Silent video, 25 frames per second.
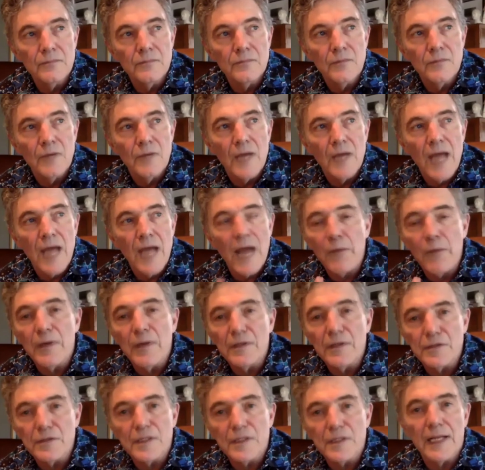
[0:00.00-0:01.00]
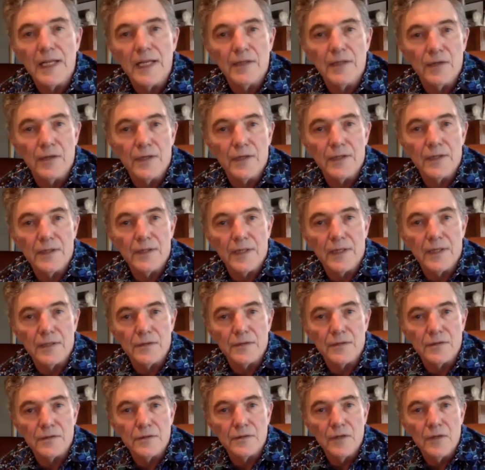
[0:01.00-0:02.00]
How else can I look at
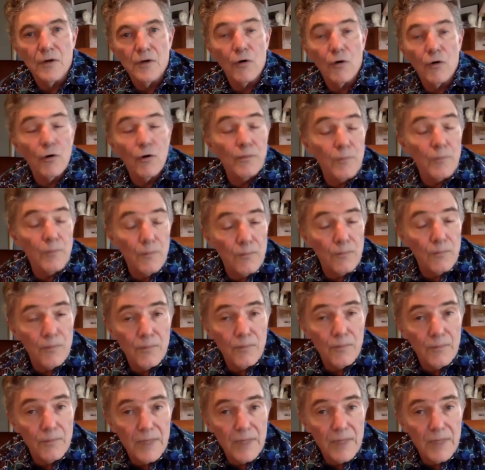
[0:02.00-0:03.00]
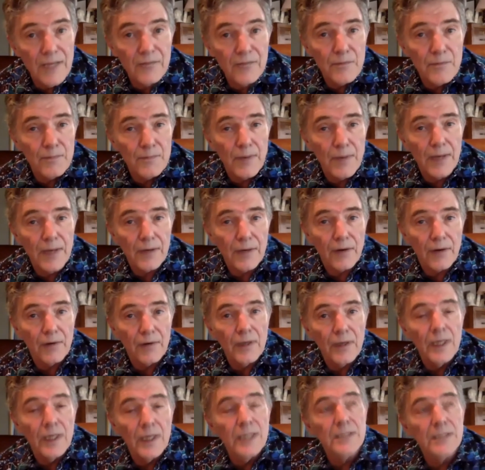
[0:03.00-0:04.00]
this? Or even better,
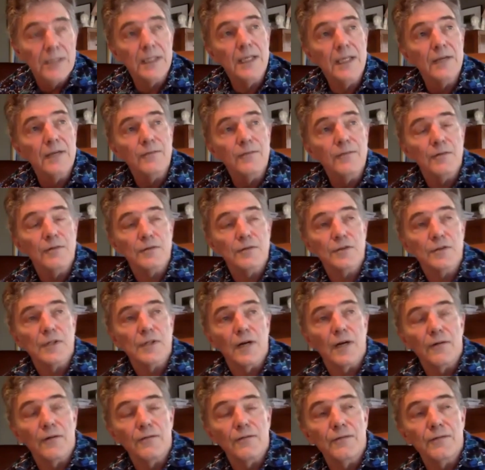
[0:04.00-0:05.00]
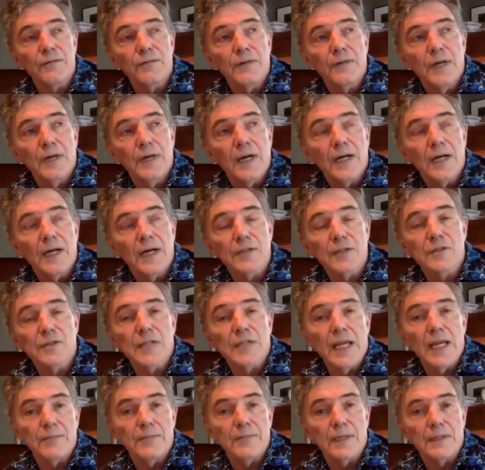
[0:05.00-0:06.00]
to give yourself a
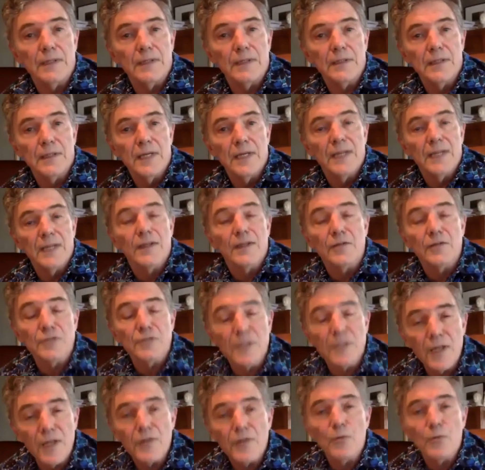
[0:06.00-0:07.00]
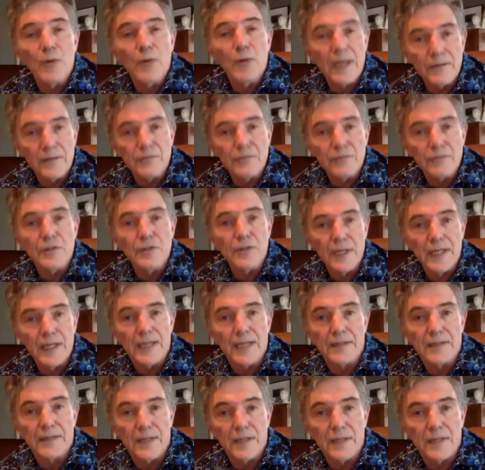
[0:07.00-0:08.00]
statement. There's another way of looking
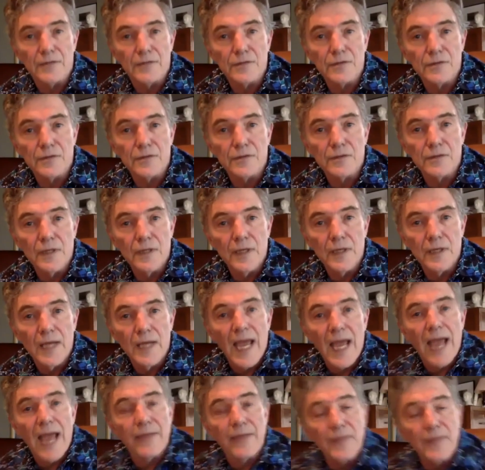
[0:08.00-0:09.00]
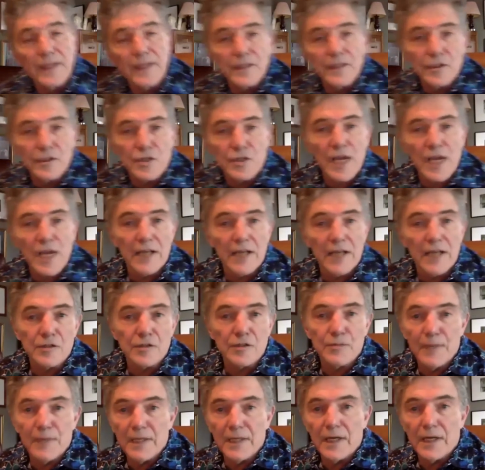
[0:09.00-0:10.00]
at this. And then the challenge
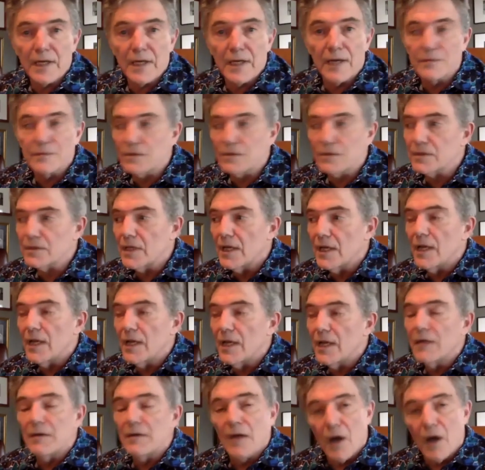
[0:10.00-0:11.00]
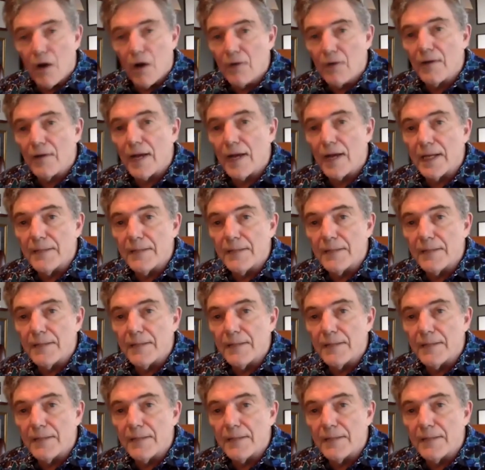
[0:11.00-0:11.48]
becomes, all right,